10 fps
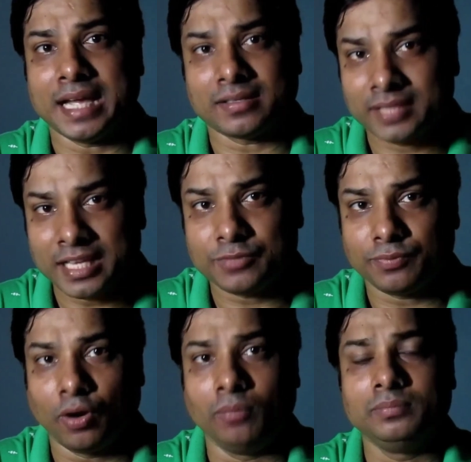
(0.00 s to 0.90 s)
accessed
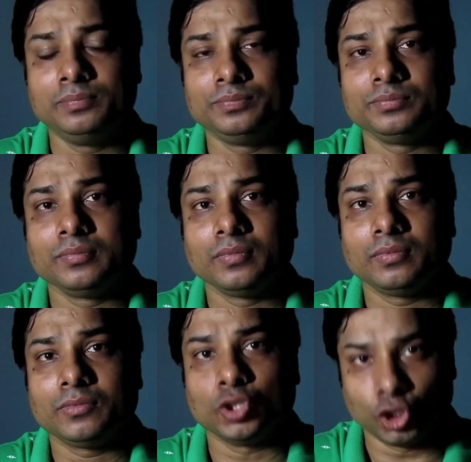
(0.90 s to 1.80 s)
from
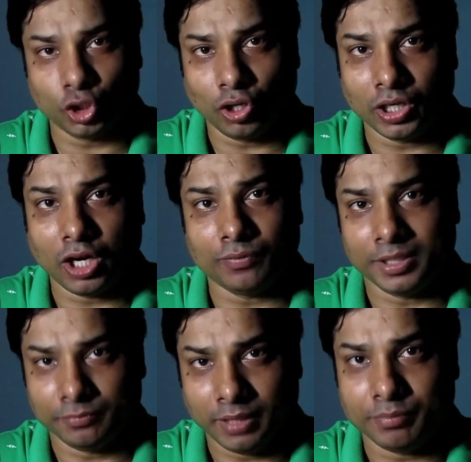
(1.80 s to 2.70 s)
ShodhGanga of
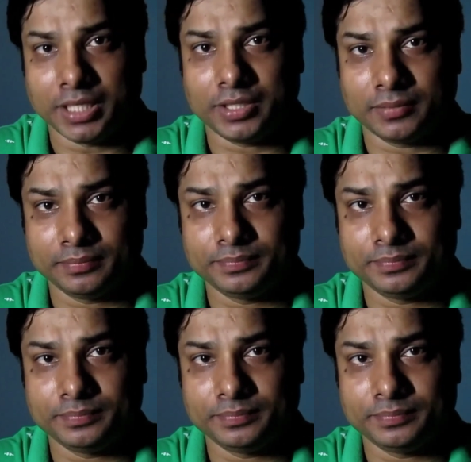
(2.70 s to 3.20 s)
INFLIBNET.